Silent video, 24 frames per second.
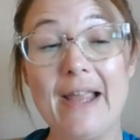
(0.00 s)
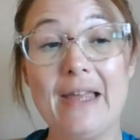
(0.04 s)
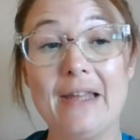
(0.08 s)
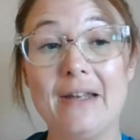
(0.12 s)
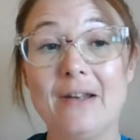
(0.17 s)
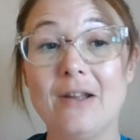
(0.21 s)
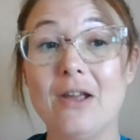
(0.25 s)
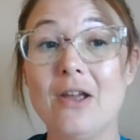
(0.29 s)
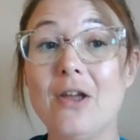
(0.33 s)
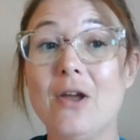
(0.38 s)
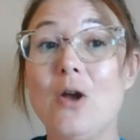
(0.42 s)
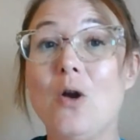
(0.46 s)

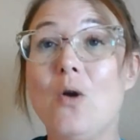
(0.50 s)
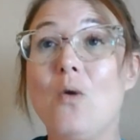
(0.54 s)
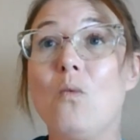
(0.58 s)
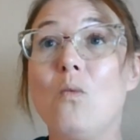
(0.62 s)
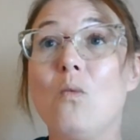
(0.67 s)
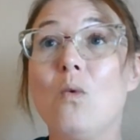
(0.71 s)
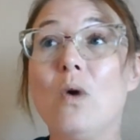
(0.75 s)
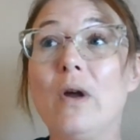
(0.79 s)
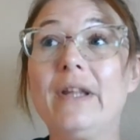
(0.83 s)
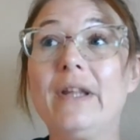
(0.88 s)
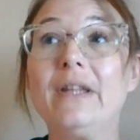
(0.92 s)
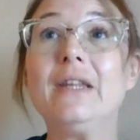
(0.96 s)
And
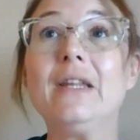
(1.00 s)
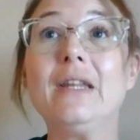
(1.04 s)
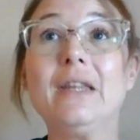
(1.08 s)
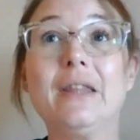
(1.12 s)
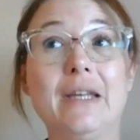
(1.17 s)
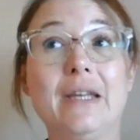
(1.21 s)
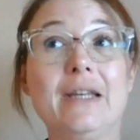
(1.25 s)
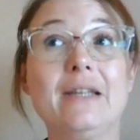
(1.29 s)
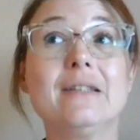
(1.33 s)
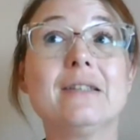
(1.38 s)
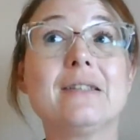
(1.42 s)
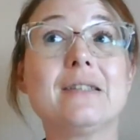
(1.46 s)
one of the
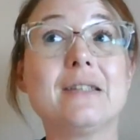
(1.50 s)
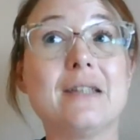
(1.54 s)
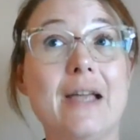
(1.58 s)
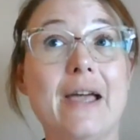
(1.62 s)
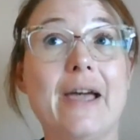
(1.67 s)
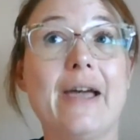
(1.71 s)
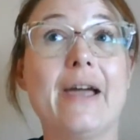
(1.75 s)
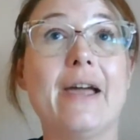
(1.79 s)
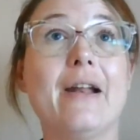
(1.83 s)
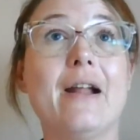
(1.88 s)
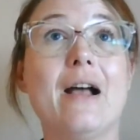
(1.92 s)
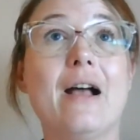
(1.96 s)
things
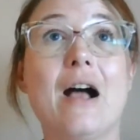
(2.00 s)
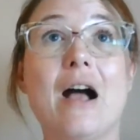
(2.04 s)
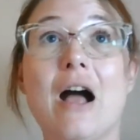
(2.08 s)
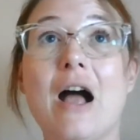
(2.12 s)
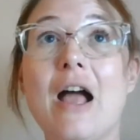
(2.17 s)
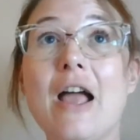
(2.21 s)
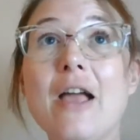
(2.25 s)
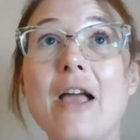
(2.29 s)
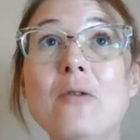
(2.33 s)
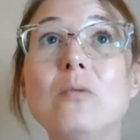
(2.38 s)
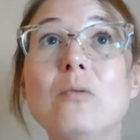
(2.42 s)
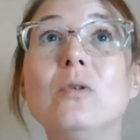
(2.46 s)
that
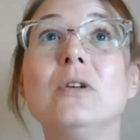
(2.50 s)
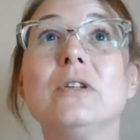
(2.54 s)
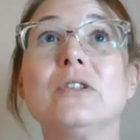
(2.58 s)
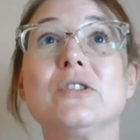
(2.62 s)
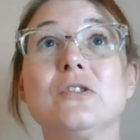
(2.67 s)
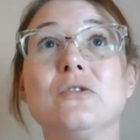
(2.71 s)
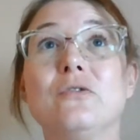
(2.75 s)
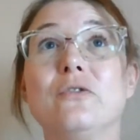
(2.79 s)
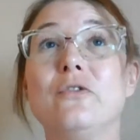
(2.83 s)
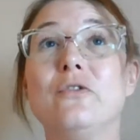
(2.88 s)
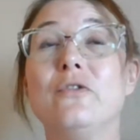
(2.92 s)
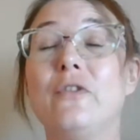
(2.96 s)
I
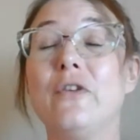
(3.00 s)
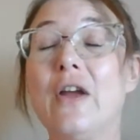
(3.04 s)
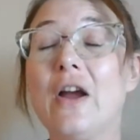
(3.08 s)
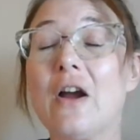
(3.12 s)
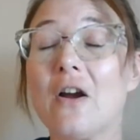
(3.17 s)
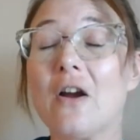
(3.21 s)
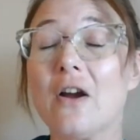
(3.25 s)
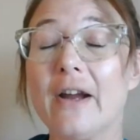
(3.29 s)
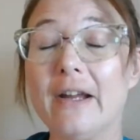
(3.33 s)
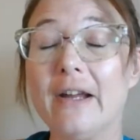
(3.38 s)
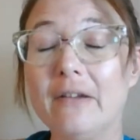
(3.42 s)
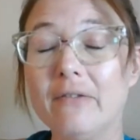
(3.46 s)
was
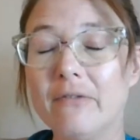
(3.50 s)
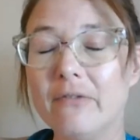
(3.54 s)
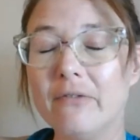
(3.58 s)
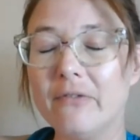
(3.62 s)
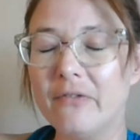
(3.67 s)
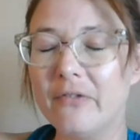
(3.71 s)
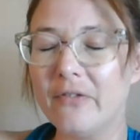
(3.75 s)
very,